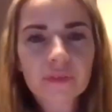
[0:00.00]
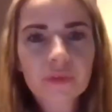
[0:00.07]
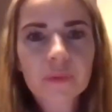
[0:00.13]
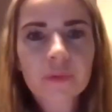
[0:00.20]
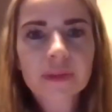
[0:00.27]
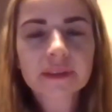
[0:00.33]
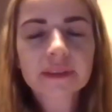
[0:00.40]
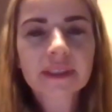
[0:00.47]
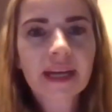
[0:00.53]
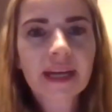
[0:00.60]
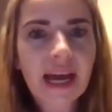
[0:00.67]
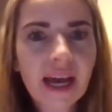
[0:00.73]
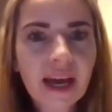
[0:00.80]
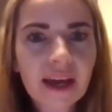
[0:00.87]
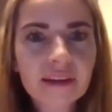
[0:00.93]
the ones that I
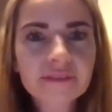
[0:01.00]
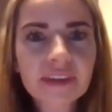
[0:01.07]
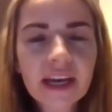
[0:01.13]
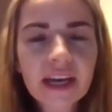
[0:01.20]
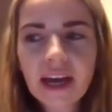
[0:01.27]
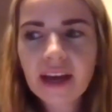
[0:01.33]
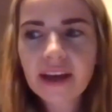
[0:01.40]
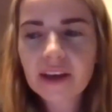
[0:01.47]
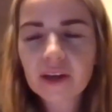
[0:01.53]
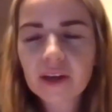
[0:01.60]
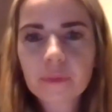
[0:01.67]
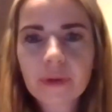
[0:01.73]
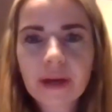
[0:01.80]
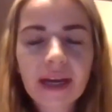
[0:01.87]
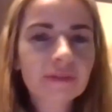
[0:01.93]

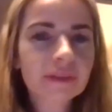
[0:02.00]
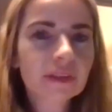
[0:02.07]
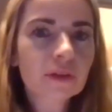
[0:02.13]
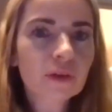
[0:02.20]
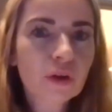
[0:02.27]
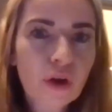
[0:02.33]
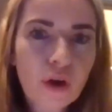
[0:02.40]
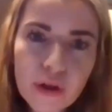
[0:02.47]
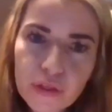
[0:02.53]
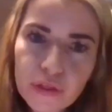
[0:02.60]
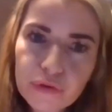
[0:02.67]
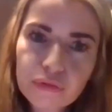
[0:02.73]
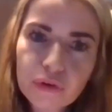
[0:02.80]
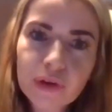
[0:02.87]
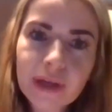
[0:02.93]
haven't got it
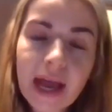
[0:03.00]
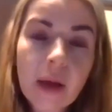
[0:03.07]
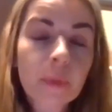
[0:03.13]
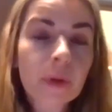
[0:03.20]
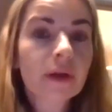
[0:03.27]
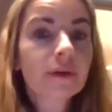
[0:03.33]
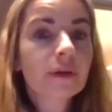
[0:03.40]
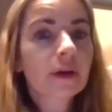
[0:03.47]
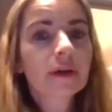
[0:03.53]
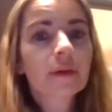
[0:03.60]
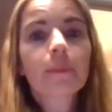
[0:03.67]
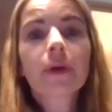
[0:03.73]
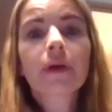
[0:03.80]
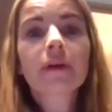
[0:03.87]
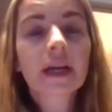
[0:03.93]
through yet, but
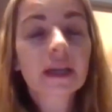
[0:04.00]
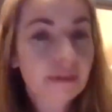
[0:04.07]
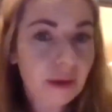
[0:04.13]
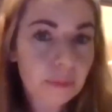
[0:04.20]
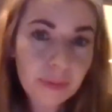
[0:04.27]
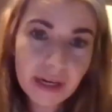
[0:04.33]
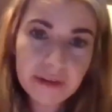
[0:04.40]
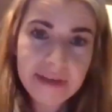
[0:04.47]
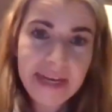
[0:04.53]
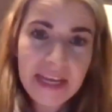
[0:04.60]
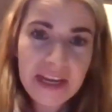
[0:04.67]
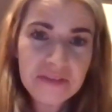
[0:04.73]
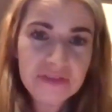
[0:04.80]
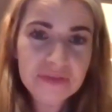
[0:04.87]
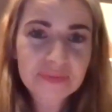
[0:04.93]
grandparent
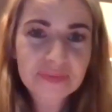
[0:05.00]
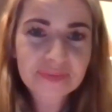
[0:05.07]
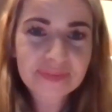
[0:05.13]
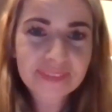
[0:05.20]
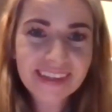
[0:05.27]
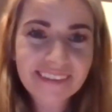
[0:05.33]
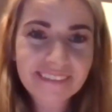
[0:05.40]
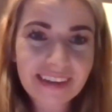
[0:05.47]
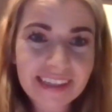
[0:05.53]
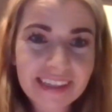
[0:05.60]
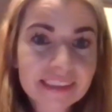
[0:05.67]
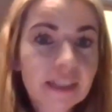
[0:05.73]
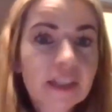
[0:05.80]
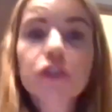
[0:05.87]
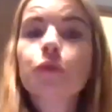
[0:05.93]
leave. Right,
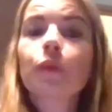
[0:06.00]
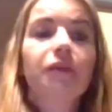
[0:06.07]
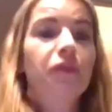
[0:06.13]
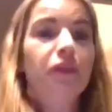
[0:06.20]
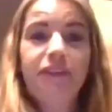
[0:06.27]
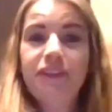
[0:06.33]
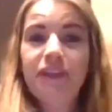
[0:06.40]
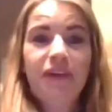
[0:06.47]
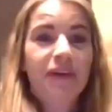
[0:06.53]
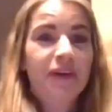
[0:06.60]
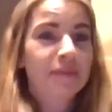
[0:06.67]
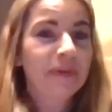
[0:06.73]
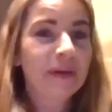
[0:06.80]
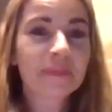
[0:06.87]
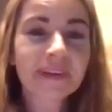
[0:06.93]
because we've also
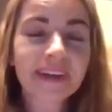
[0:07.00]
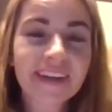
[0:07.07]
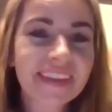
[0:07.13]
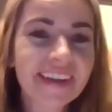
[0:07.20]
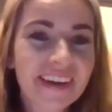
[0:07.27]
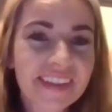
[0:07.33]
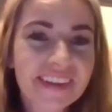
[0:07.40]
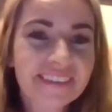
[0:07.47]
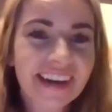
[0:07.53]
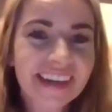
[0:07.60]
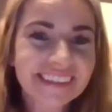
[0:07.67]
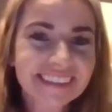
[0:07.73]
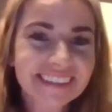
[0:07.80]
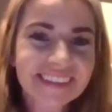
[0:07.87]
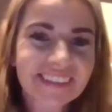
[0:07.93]
got people at the other end,
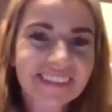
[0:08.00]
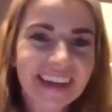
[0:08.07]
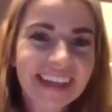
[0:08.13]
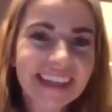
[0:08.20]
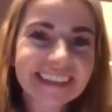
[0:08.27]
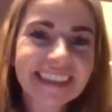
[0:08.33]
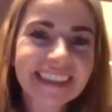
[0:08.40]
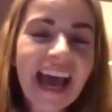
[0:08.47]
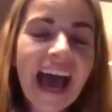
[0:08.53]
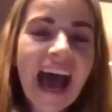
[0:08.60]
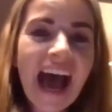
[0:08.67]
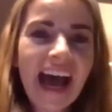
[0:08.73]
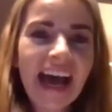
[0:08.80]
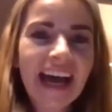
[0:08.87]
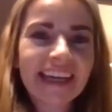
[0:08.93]
nice. Right?
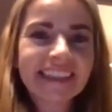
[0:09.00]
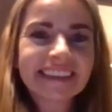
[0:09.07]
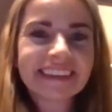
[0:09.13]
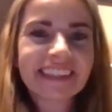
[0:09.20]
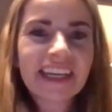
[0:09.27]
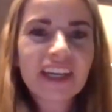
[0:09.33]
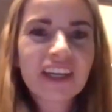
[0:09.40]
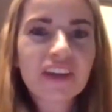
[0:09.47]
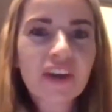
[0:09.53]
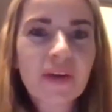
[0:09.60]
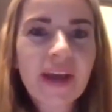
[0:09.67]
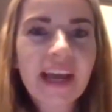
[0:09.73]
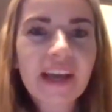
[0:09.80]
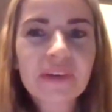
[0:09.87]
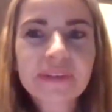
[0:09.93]
And you know,
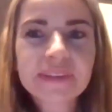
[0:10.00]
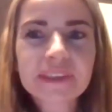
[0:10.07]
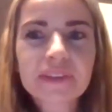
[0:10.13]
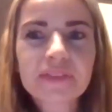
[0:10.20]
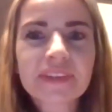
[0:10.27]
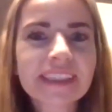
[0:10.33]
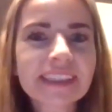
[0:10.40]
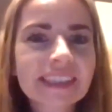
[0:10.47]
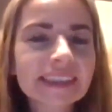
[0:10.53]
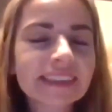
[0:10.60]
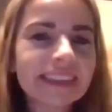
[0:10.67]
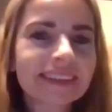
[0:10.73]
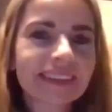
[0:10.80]
in order, because these are